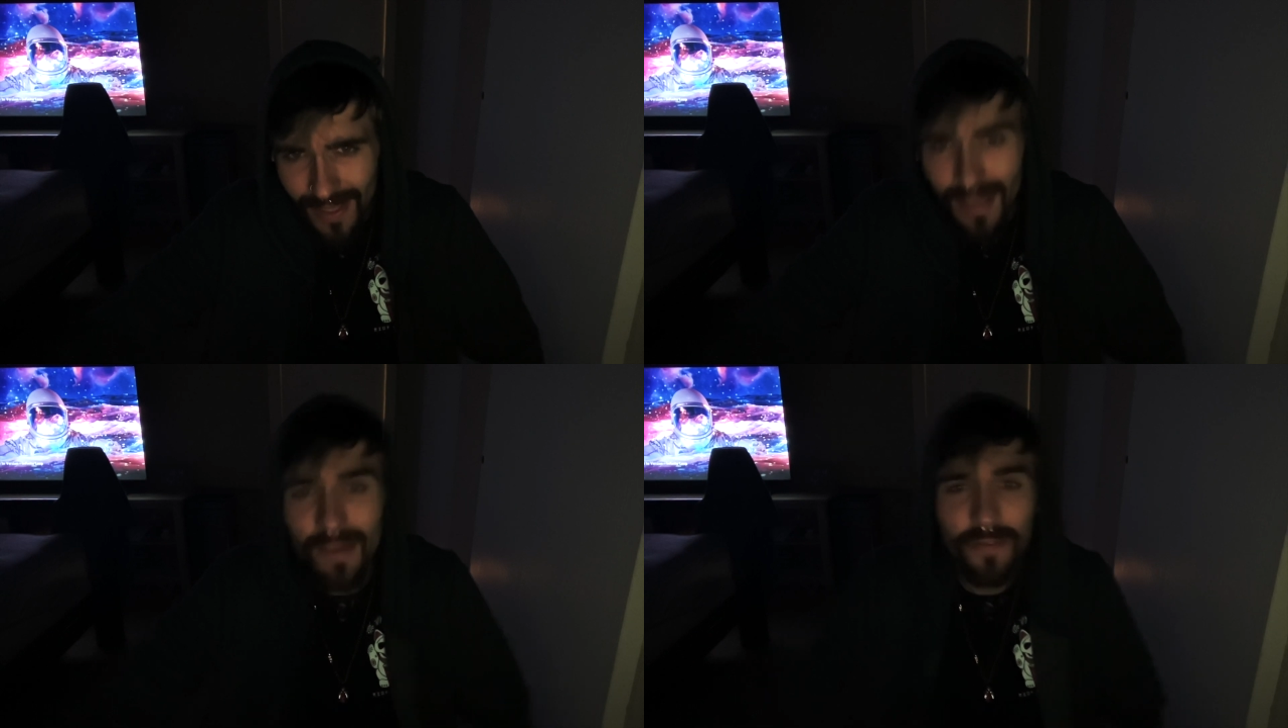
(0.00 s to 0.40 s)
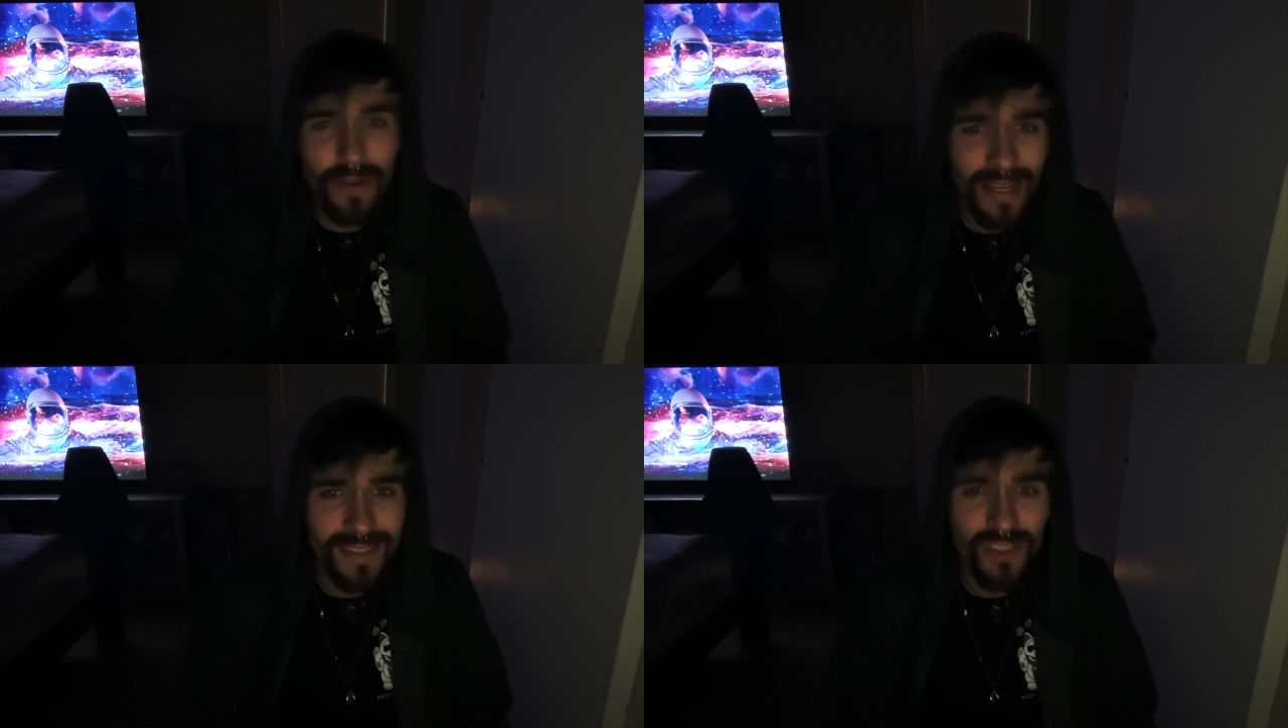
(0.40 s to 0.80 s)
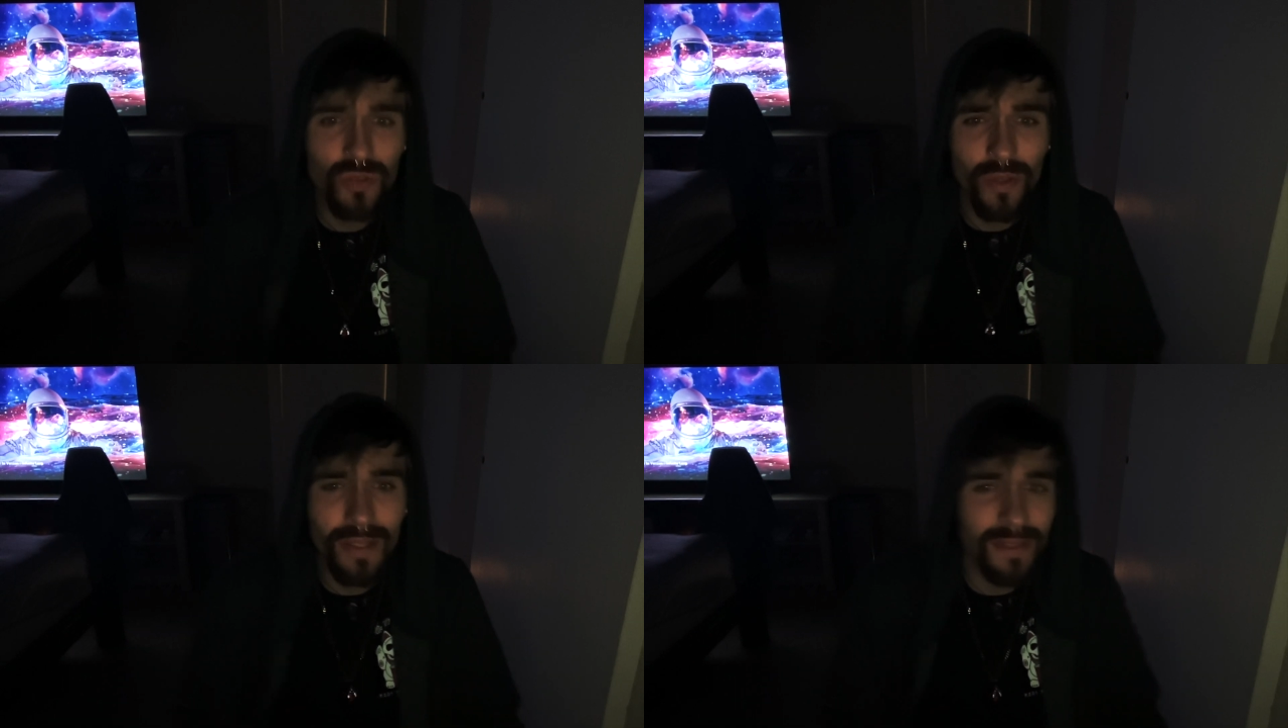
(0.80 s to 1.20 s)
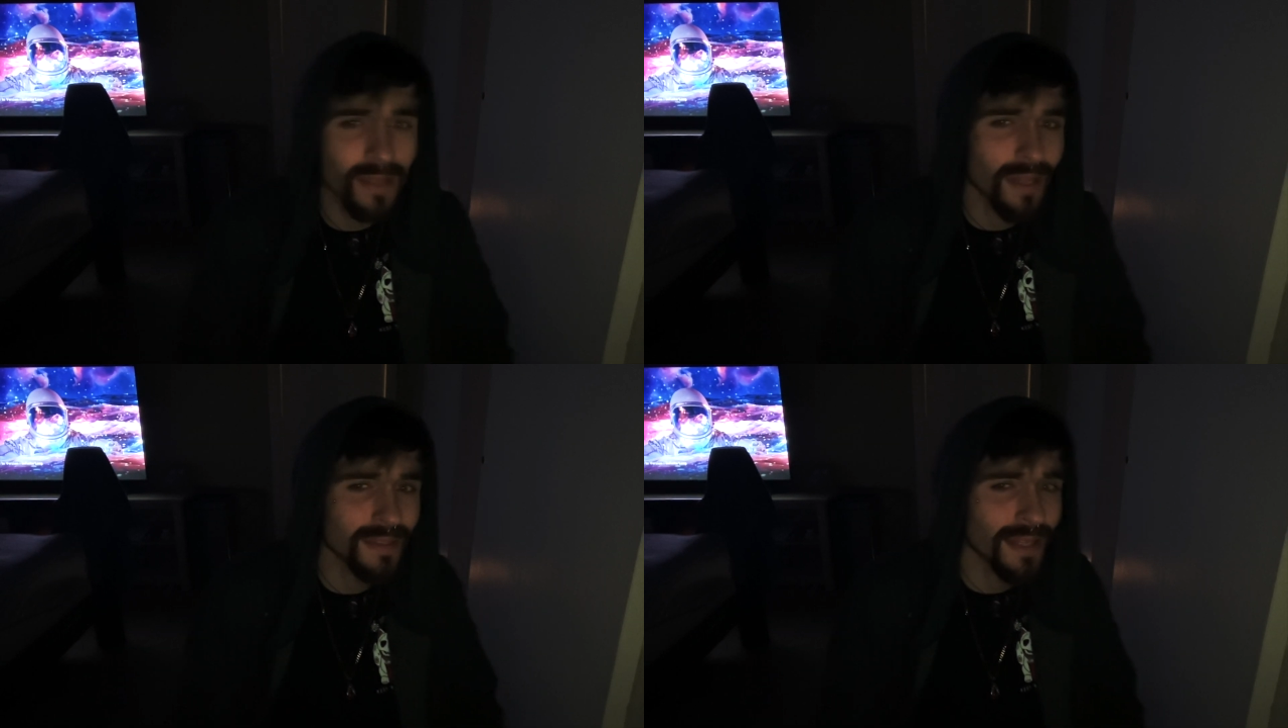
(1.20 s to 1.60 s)
If you guys enjoy this
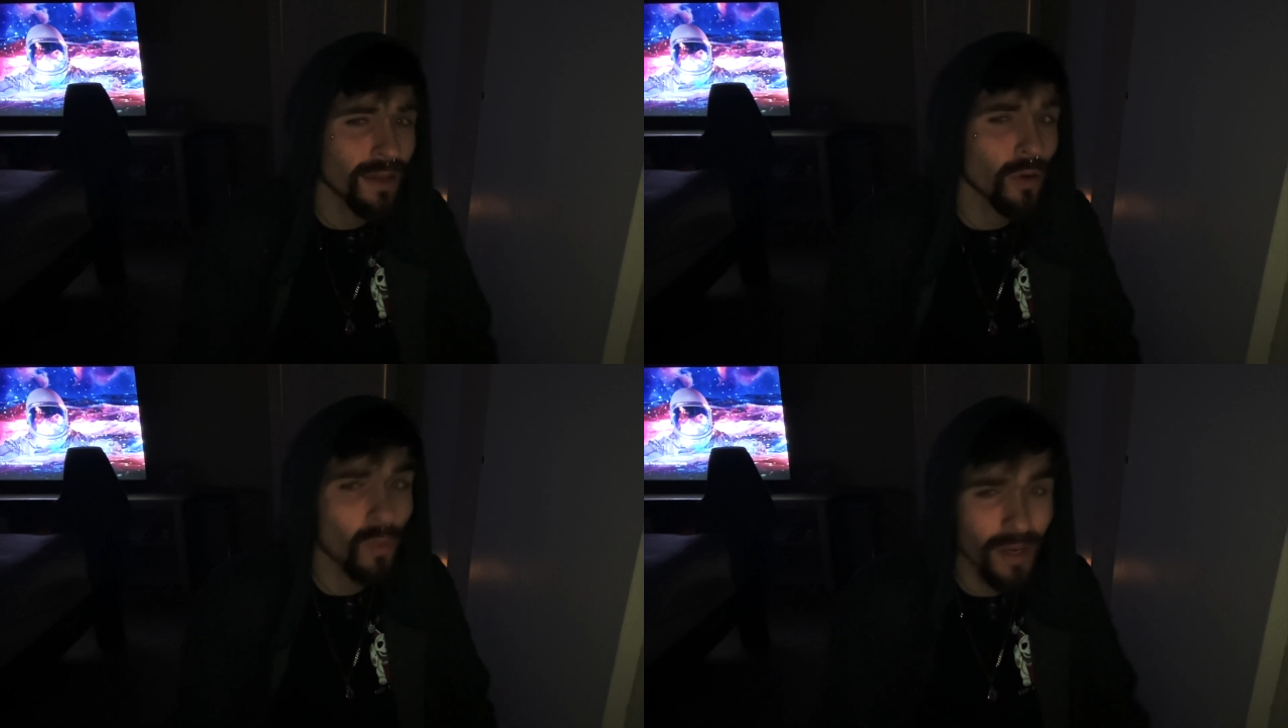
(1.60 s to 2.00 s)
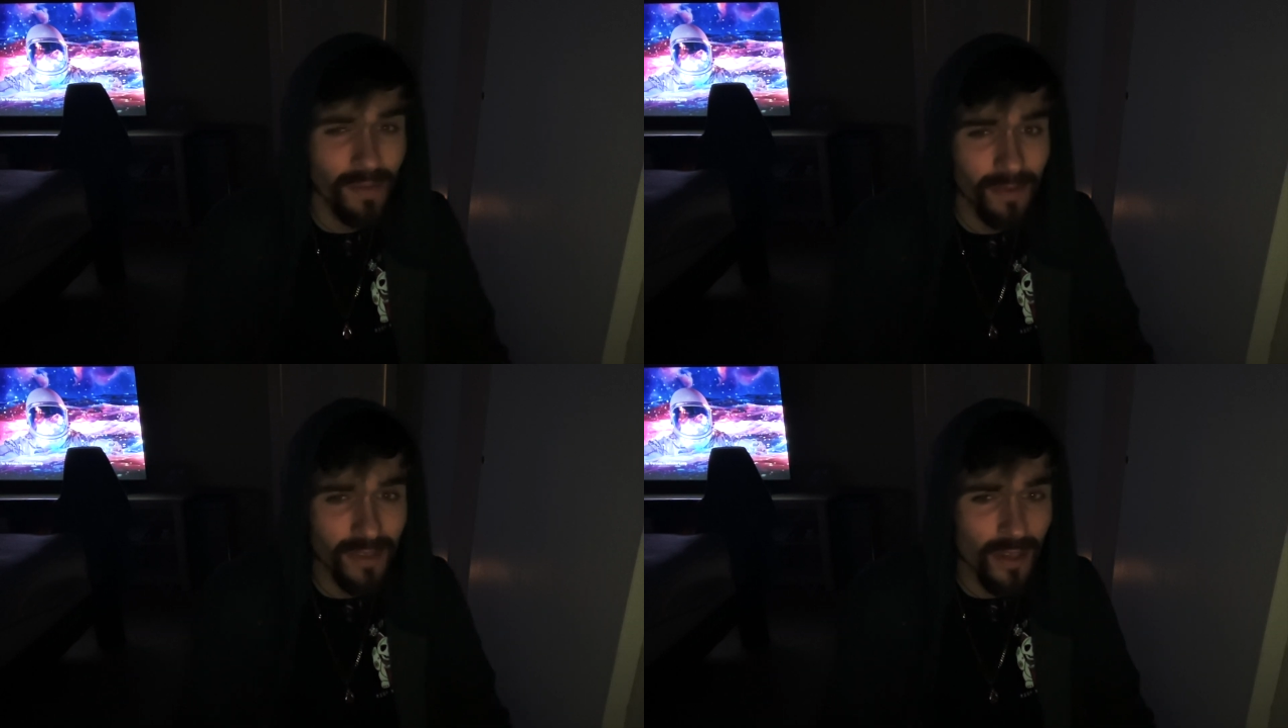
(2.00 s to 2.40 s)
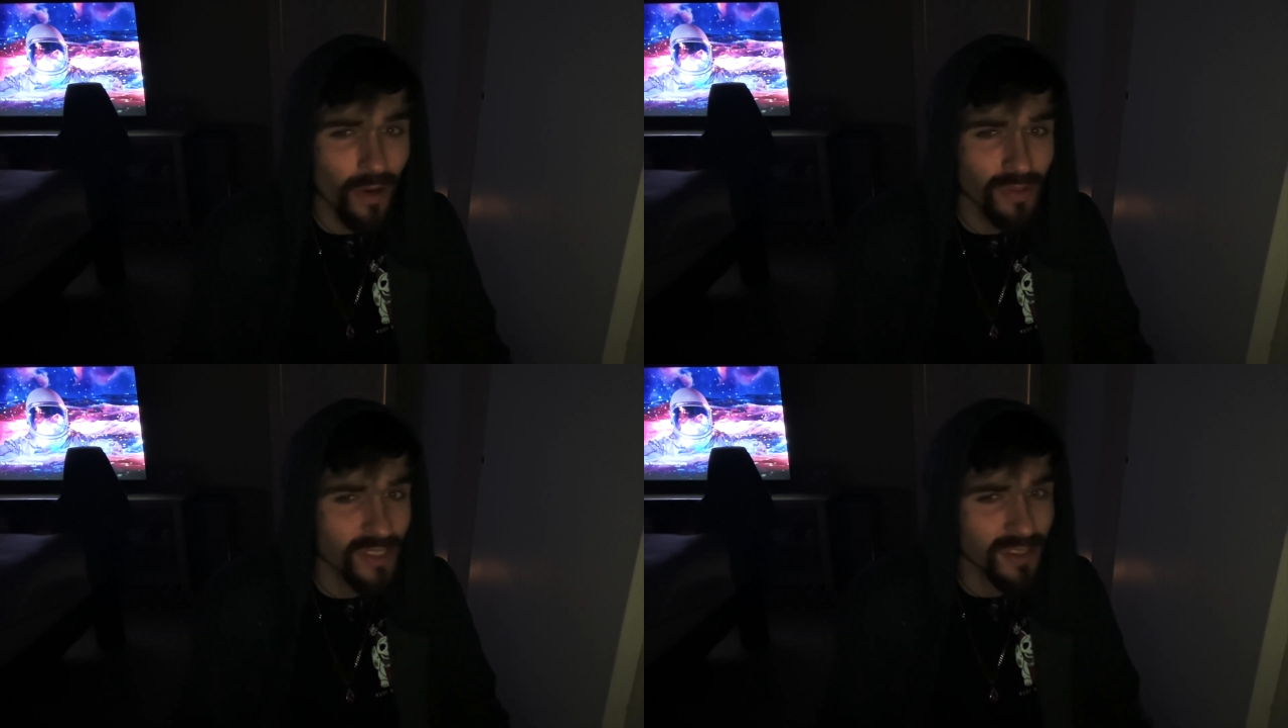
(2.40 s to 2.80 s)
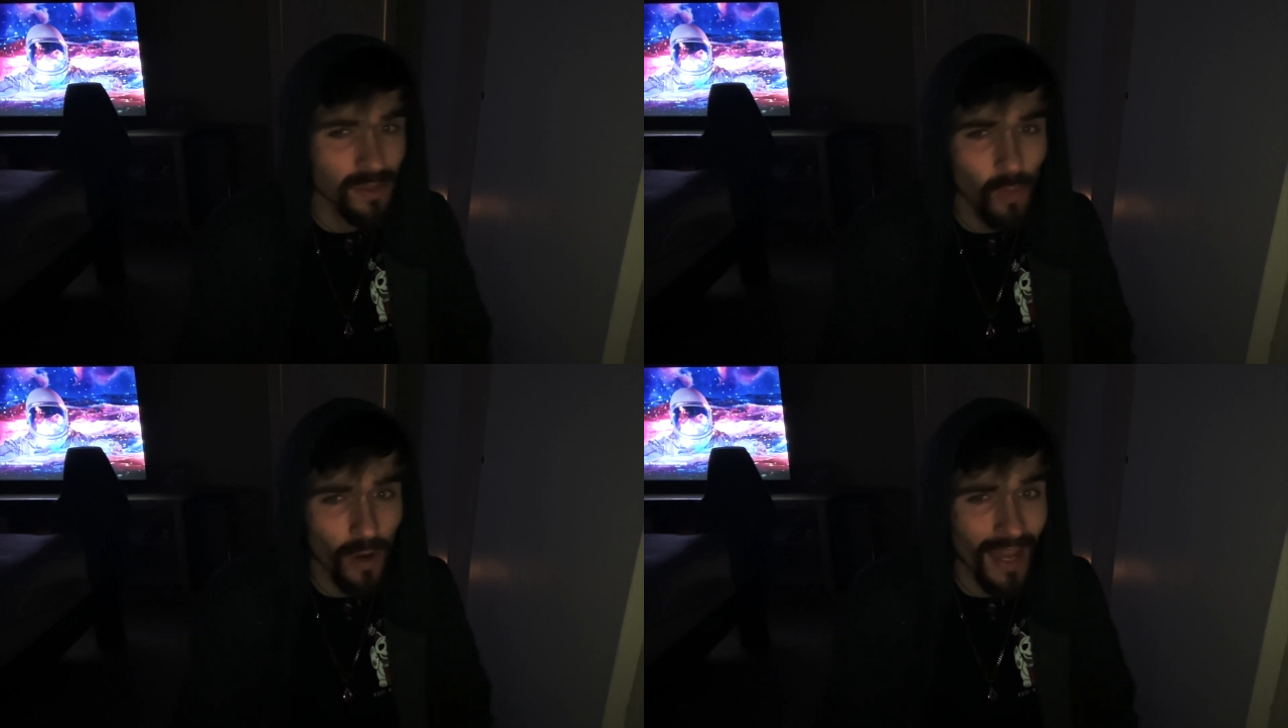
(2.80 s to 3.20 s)
content or want to you know see some
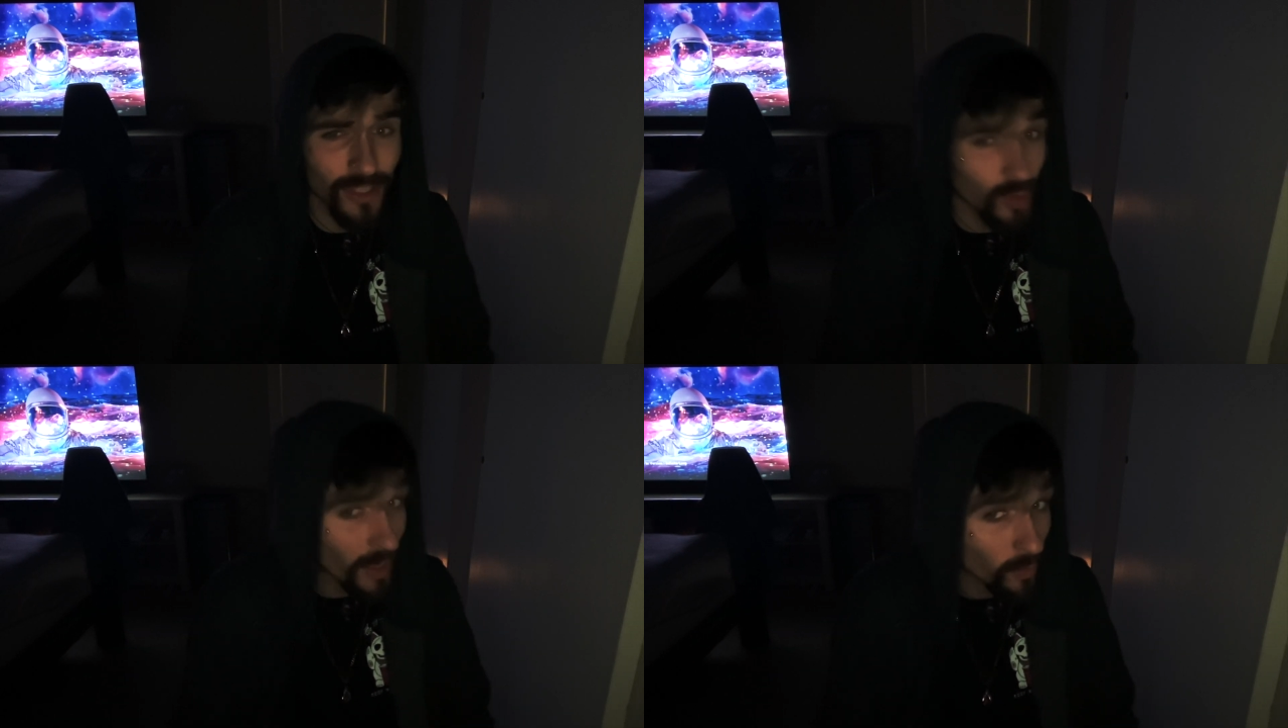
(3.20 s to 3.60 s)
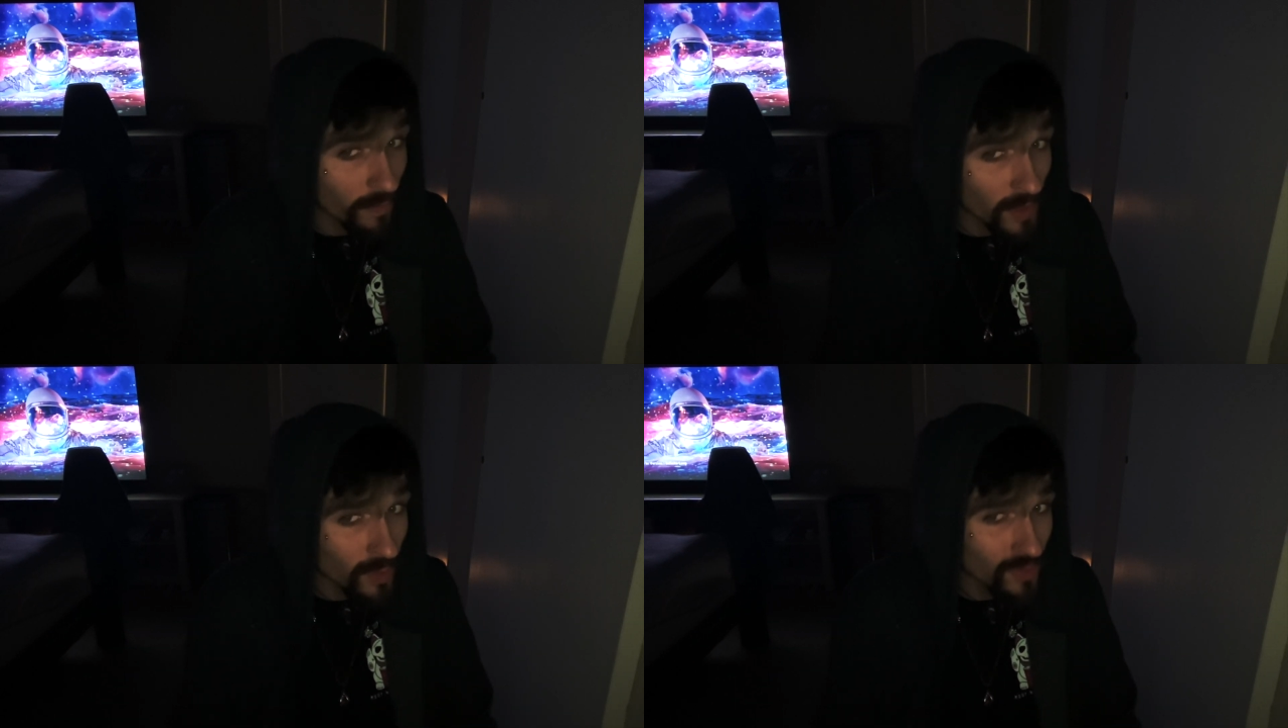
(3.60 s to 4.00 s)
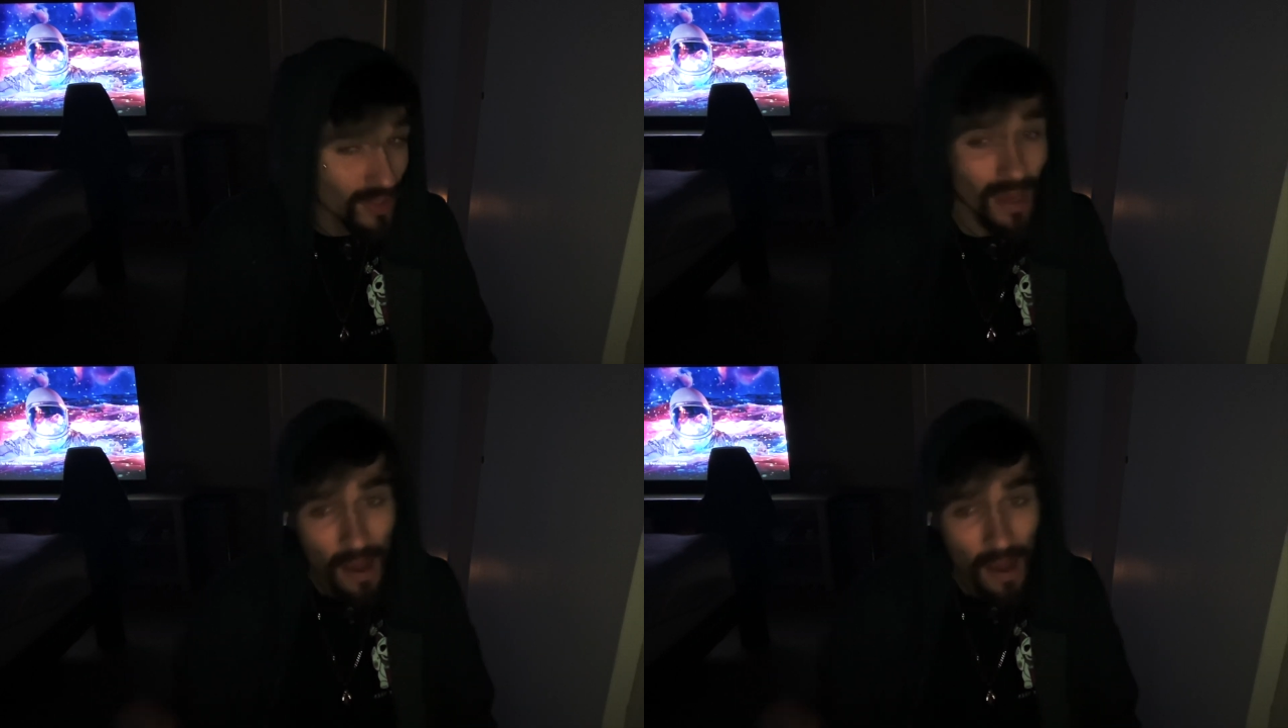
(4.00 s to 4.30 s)
more extract reviews,